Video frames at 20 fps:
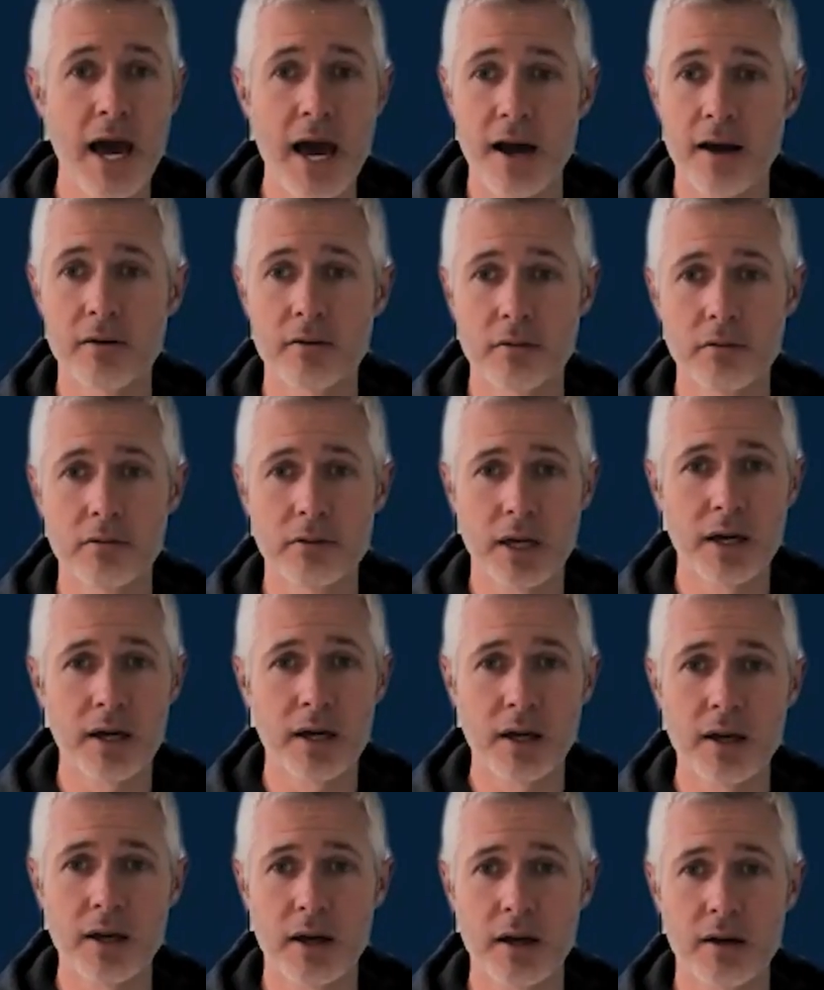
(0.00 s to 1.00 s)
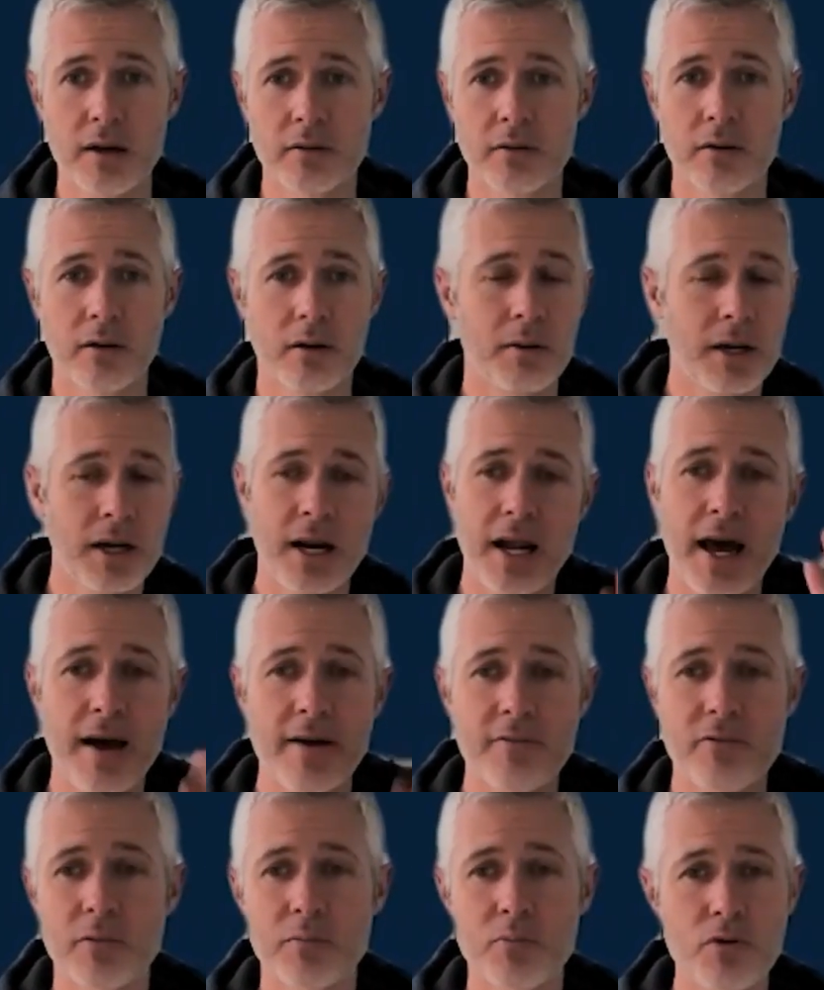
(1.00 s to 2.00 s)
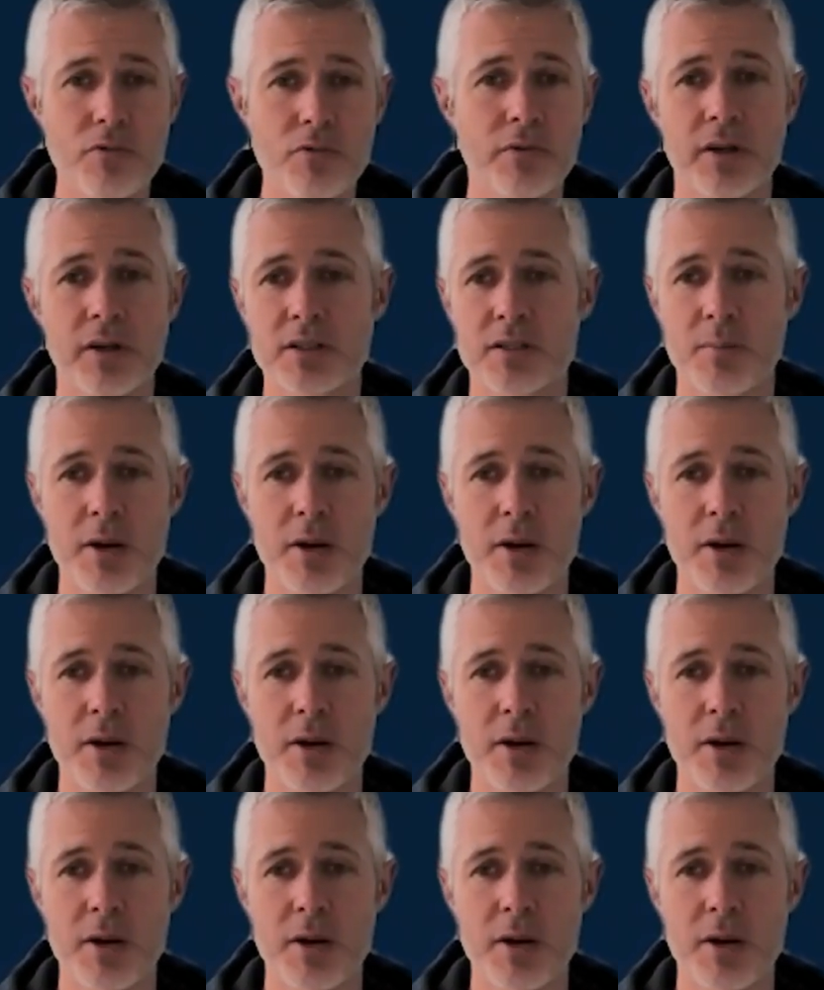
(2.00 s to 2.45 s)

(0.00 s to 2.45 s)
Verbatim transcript: Yeah. And I have good proof of this.